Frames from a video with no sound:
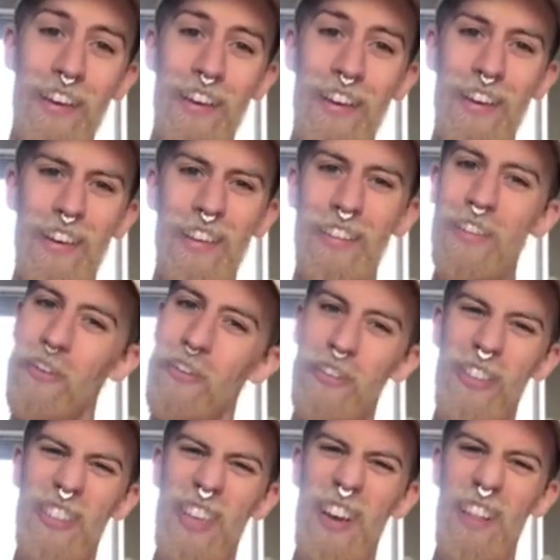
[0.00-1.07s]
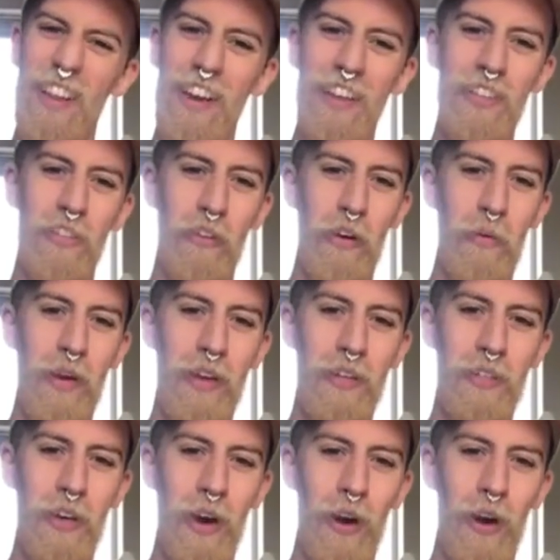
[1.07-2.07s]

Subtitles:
so we'll just see how the next 3 weeks go.